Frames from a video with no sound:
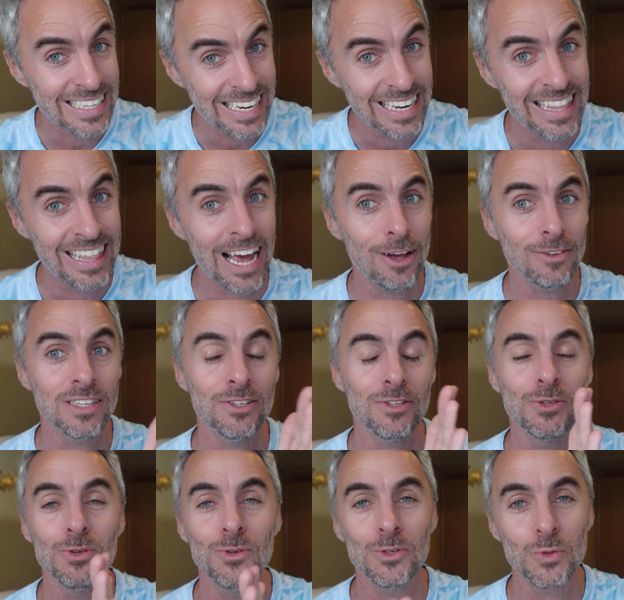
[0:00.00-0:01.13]
10,000
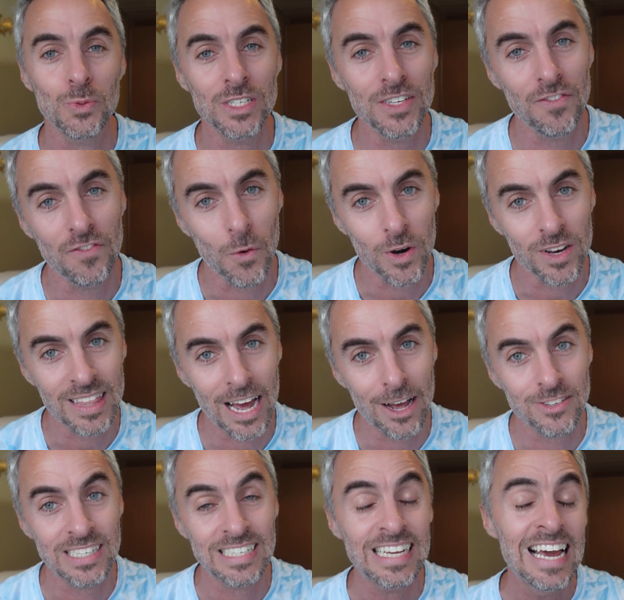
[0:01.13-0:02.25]
to
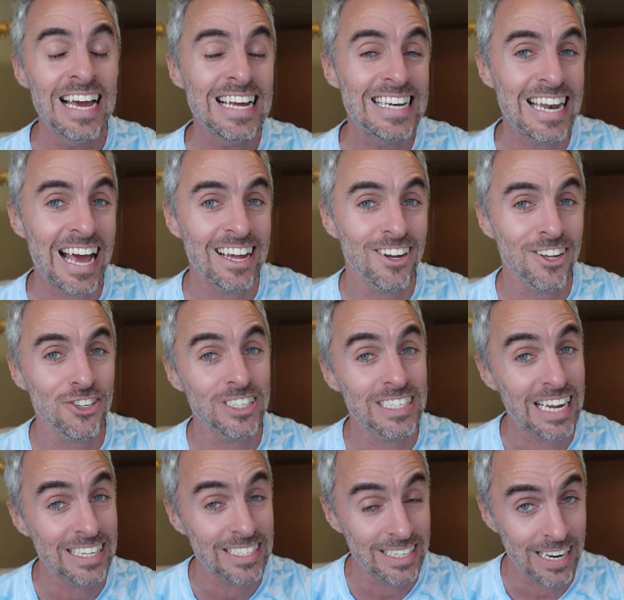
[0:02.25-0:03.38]

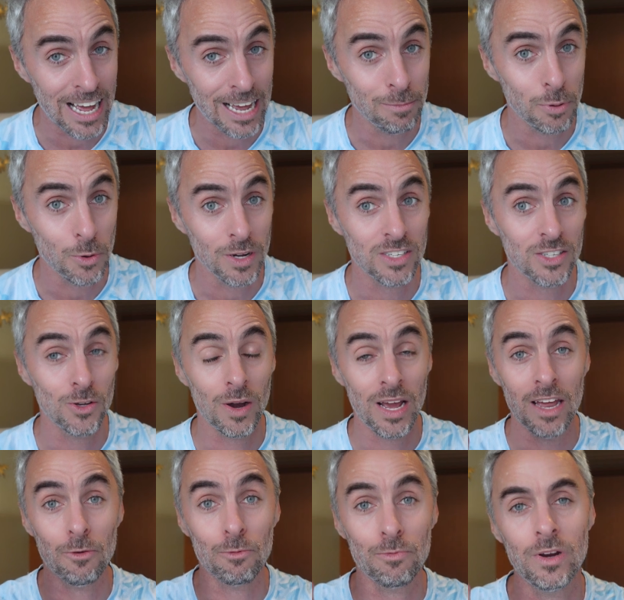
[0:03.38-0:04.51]
24,999 points, so
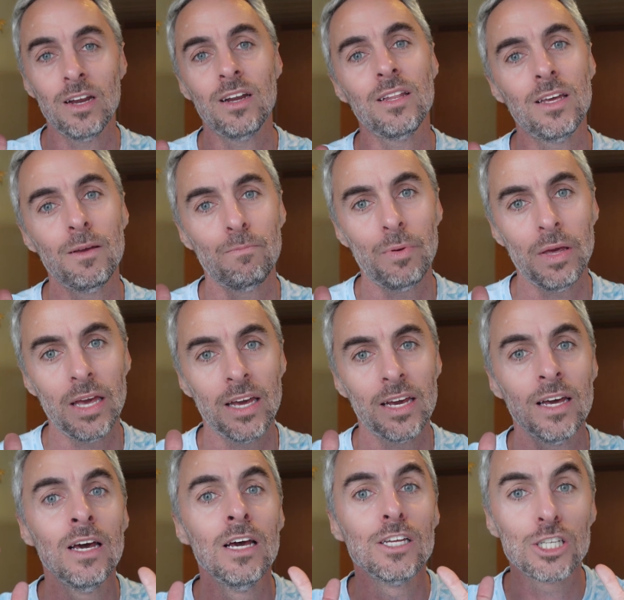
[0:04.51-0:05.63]
a really
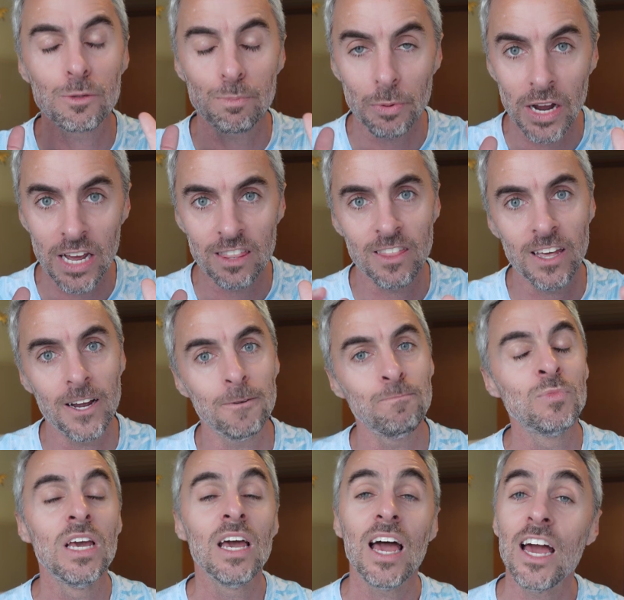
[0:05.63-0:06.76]
big spread there.
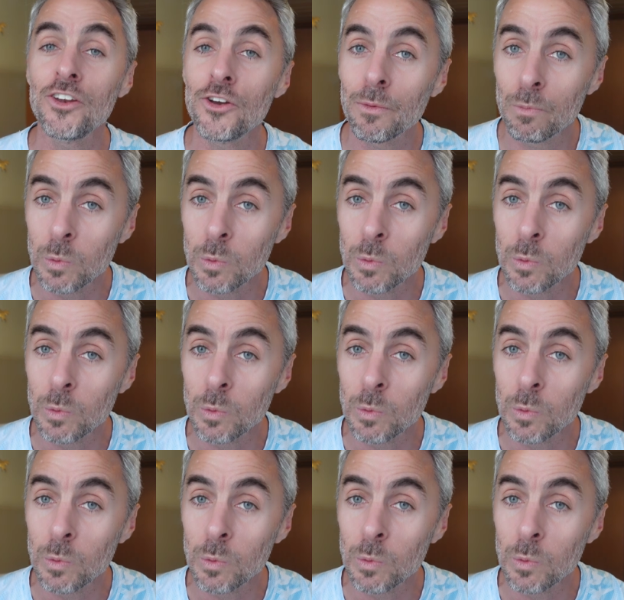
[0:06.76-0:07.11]
And your